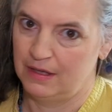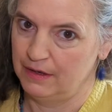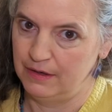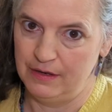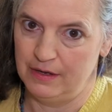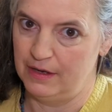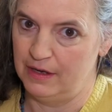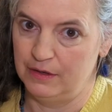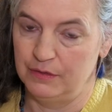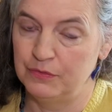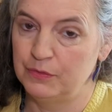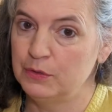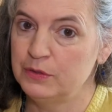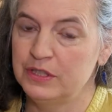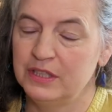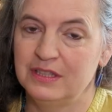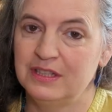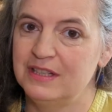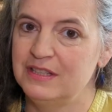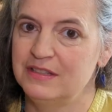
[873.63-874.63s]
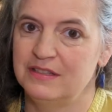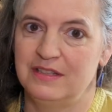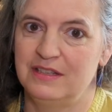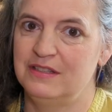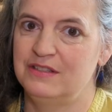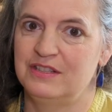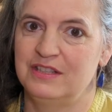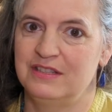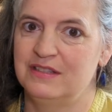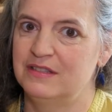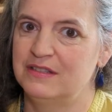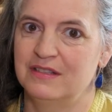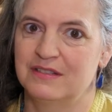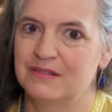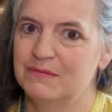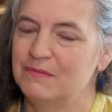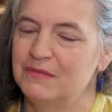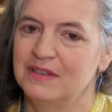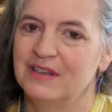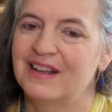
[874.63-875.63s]
No, 49 stitches
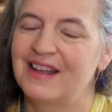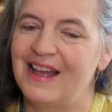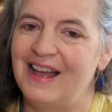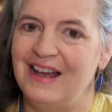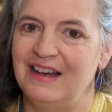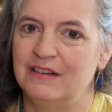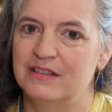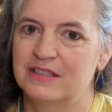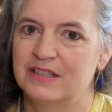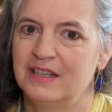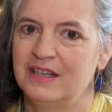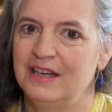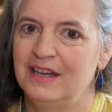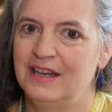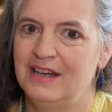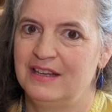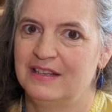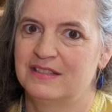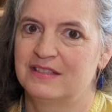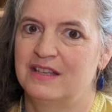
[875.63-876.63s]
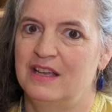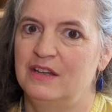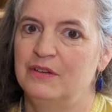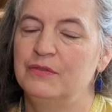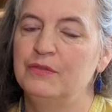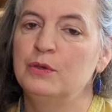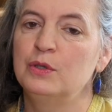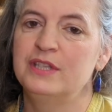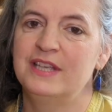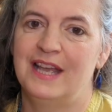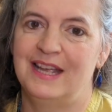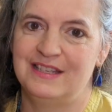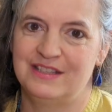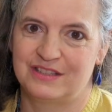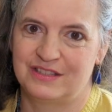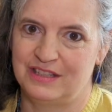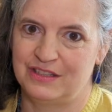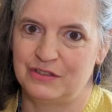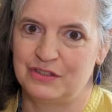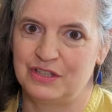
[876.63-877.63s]
doesn't work out. So 48
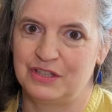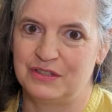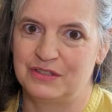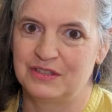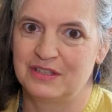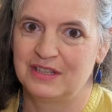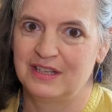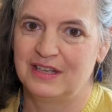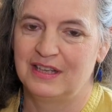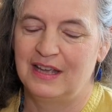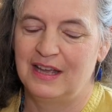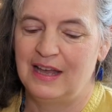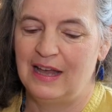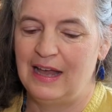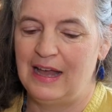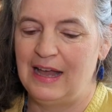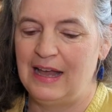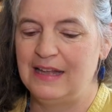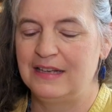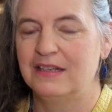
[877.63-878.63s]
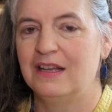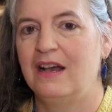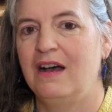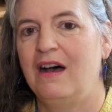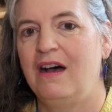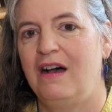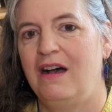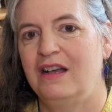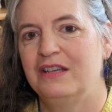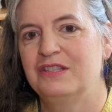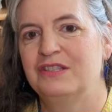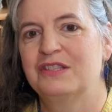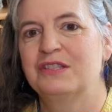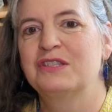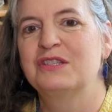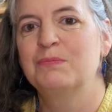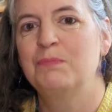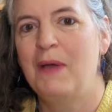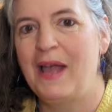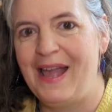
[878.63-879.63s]
stitches. And I
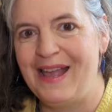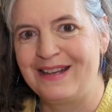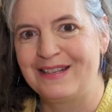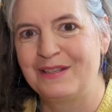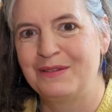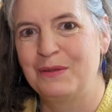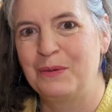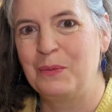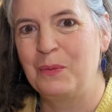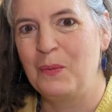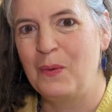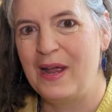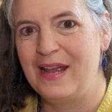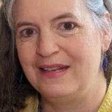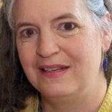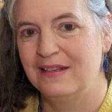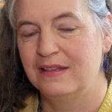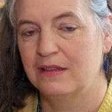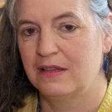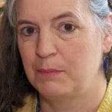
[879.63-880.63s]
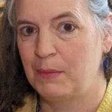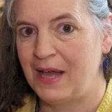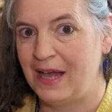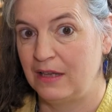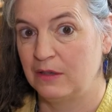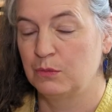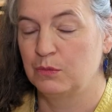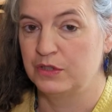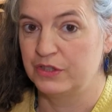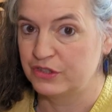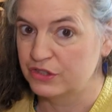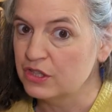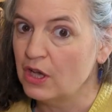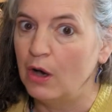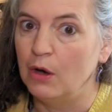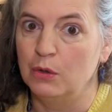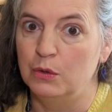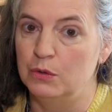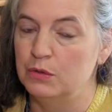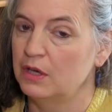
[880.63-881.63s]
suspect that when the pattern was
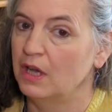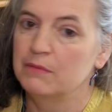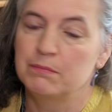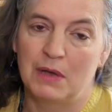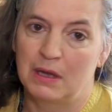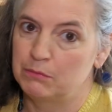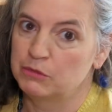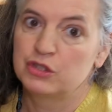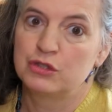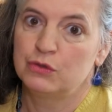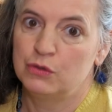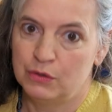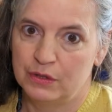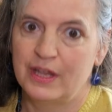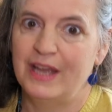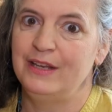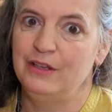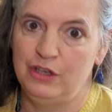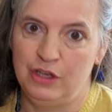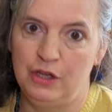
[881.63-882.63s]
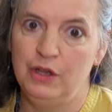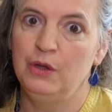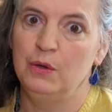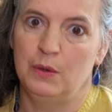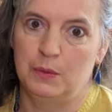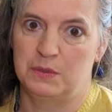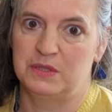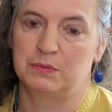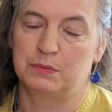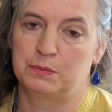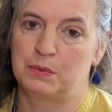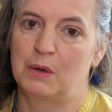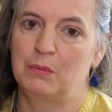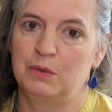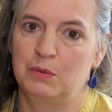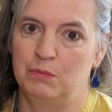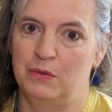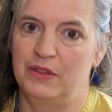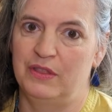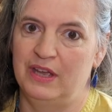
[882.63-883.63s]
sold, I'm sure they knew there was a
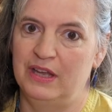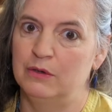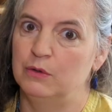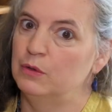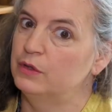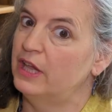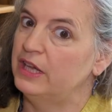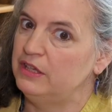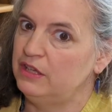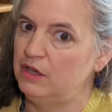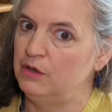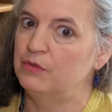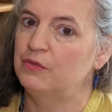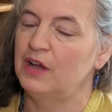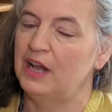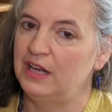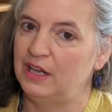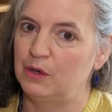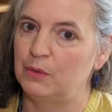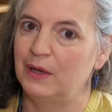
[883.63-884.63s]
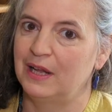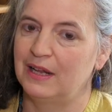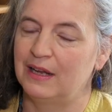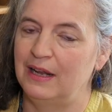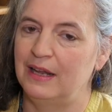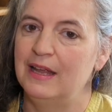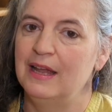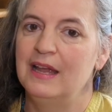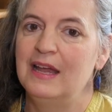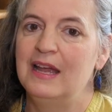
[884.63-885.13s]
problem with it, or they knew fairly quickly,